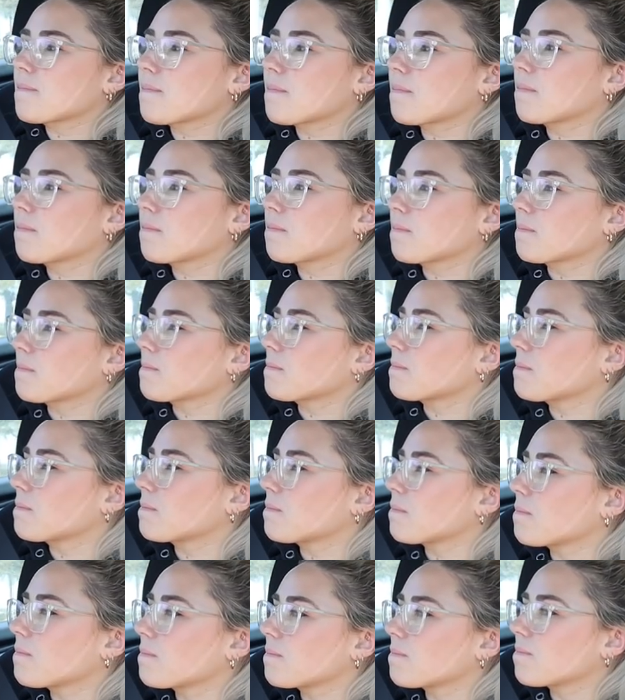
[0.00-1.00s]

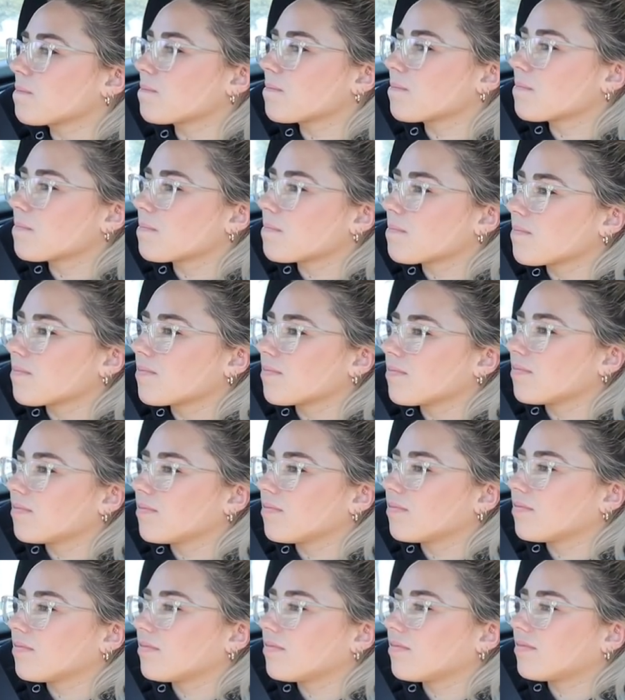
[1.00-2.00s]

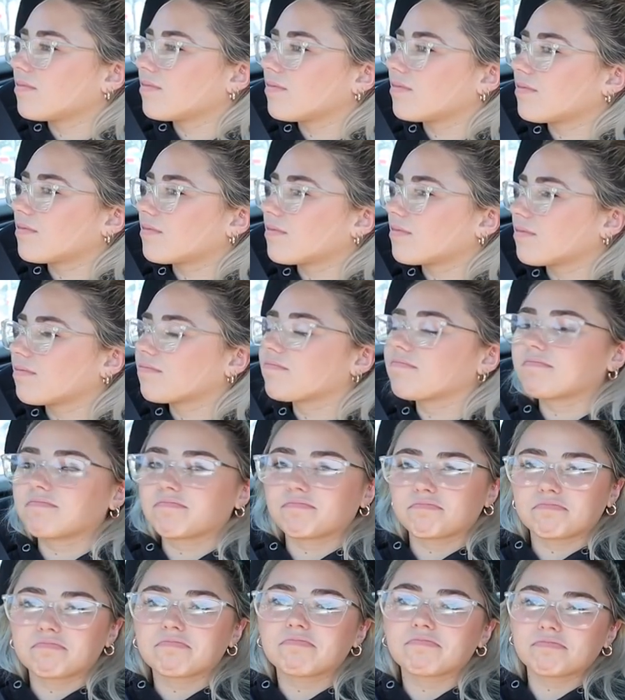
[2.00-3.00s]

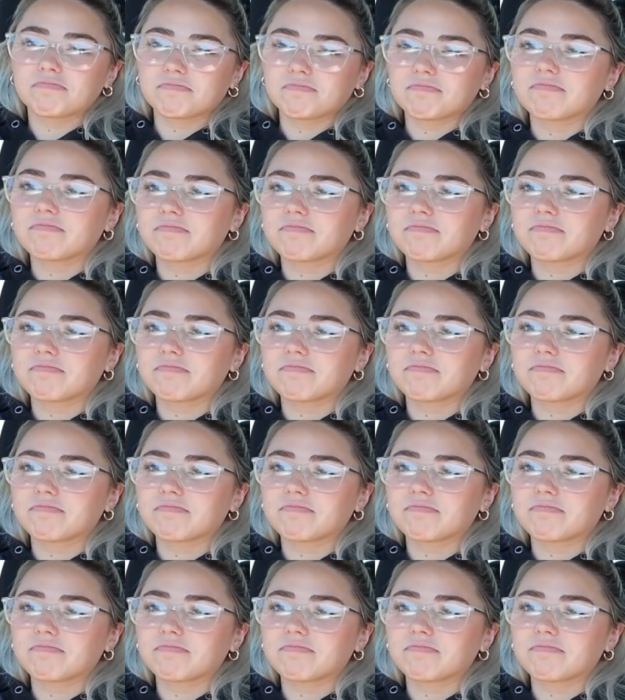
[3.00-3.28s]
[no speech]